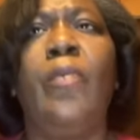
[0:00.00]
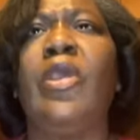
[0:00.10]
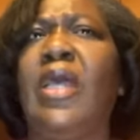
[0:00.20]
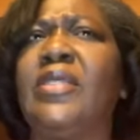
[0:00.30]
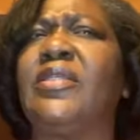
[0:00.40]

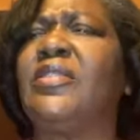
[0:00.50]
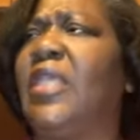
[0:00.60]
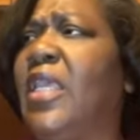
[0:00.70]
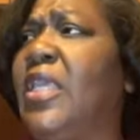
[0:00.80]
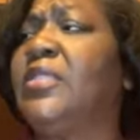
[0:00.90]
Because it's
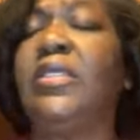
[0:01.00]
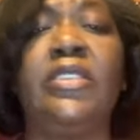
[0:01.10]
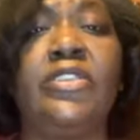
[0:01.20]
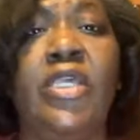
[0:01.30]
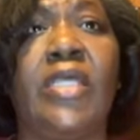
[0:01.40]
easy
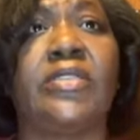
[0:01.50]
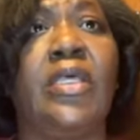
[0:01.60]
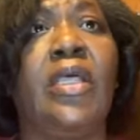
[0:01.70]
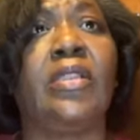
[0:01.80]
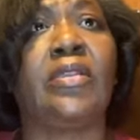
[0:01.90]
to just
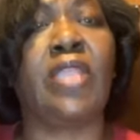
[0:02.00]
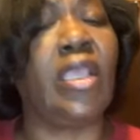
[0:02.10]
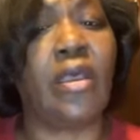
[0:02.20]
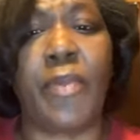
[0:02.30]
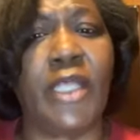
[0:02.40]

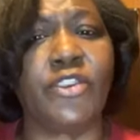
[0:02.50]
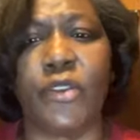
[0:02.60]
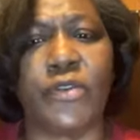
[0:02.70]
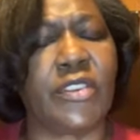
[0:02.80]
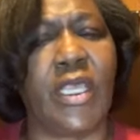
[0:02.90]
think about
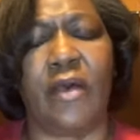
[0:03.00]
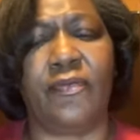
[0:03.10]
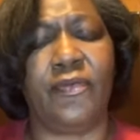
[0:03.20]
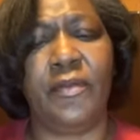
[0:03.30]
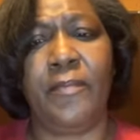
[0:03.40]
yourself
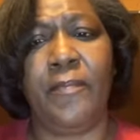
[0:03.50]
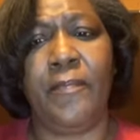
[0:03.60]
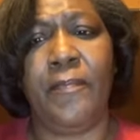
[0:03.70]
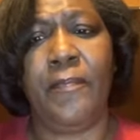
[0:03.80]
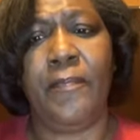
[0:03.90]

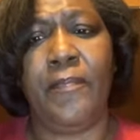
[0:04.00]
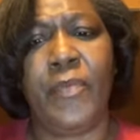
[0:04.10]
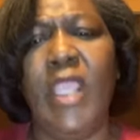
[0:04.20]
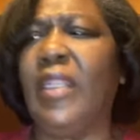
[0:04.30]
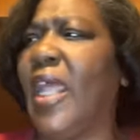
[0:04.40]

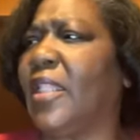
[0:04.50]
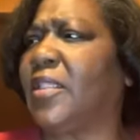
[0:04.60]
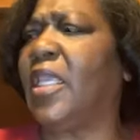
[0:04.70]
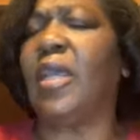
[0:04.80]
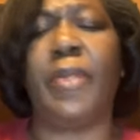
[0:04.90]
and not
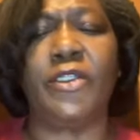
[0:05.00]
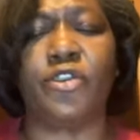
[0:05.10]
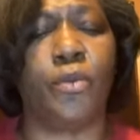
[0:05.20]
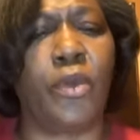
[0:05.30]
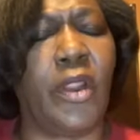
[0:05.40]
think about
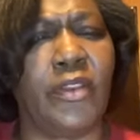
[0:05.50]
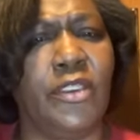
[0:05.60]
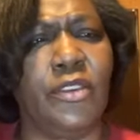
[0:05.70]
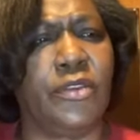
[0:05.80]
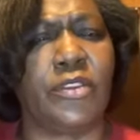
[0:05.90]
your brother
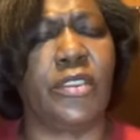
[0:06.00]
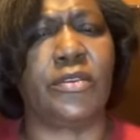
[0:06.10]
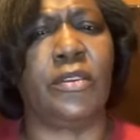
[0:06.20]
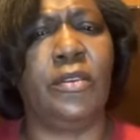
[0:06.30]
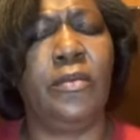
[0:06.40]
and your sister.